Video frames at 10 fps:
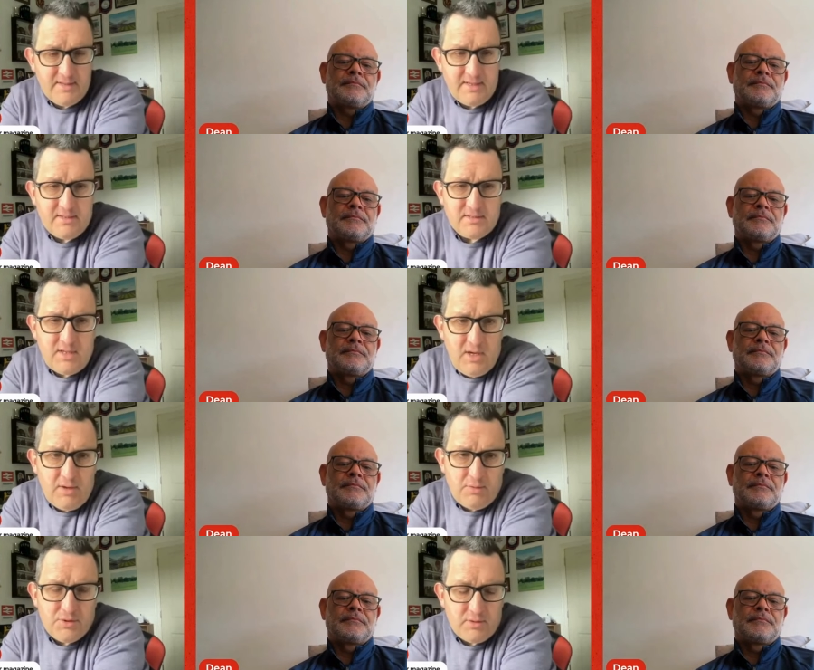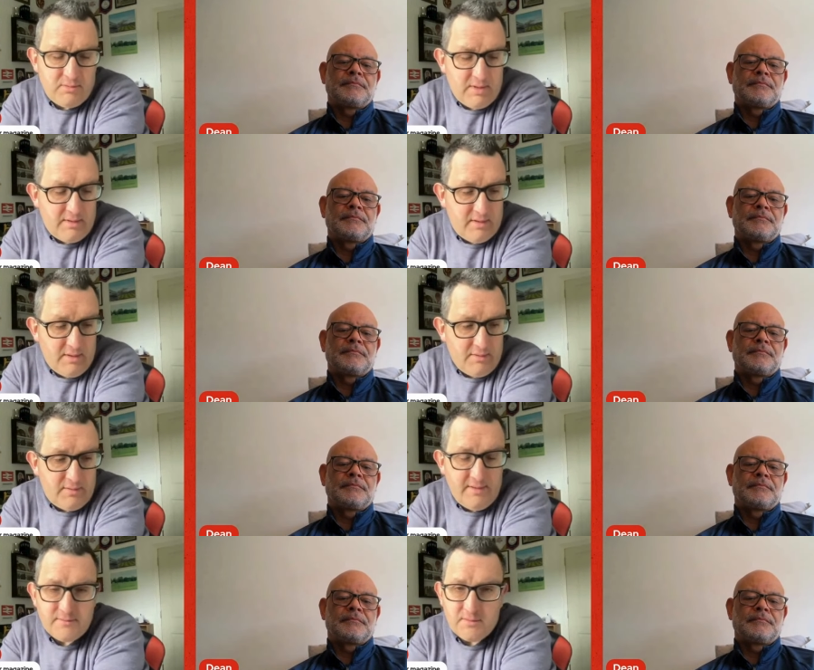Speaker 1: and it's huge, and, and you know, you
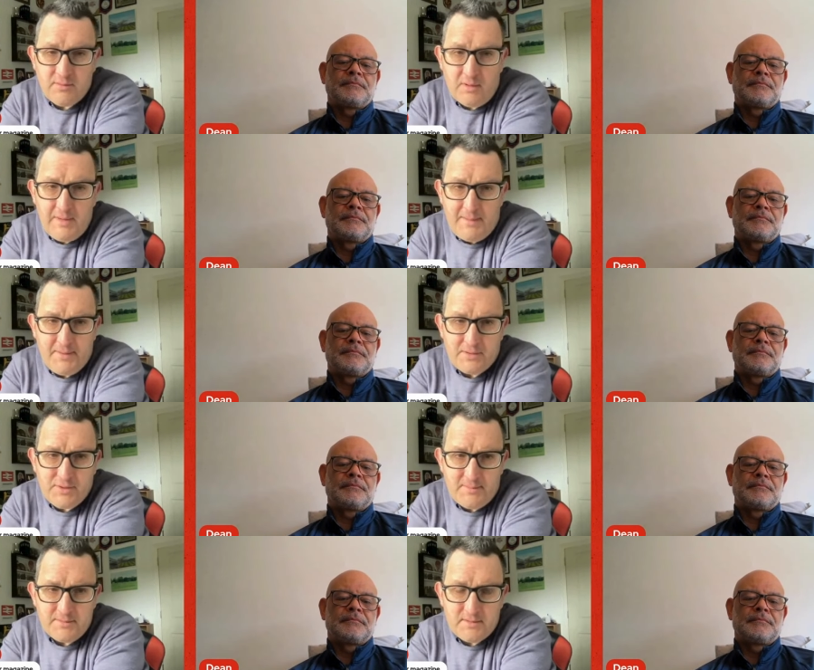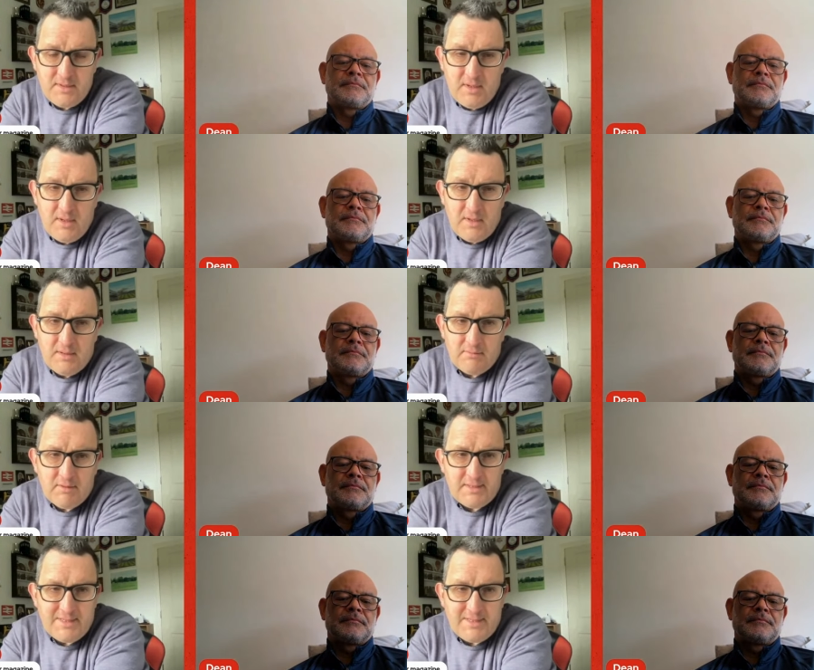did have some quite epic trips right